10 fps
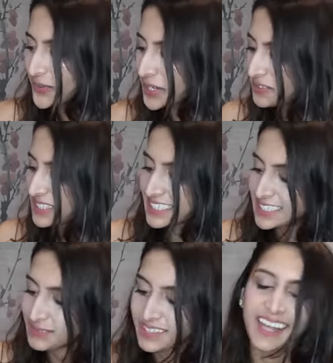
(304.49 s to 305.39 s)
whenever he
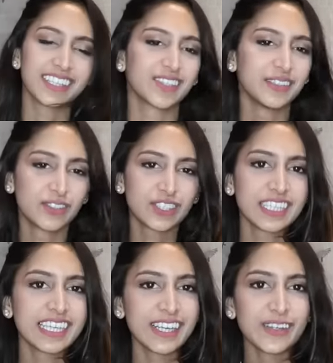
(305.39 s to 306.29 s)
sees me and that, so I was just
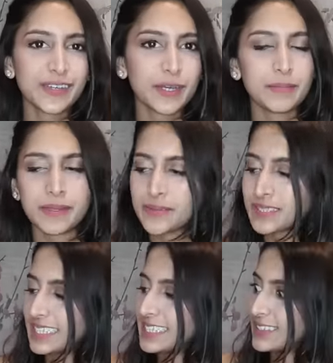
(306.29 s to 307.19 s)
thinking of him and it
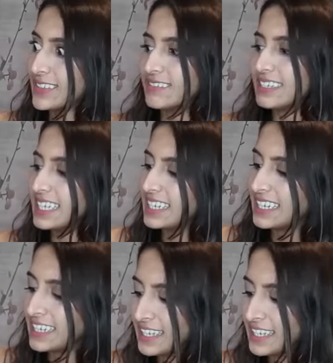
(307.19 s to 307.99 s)
was like he's gonna really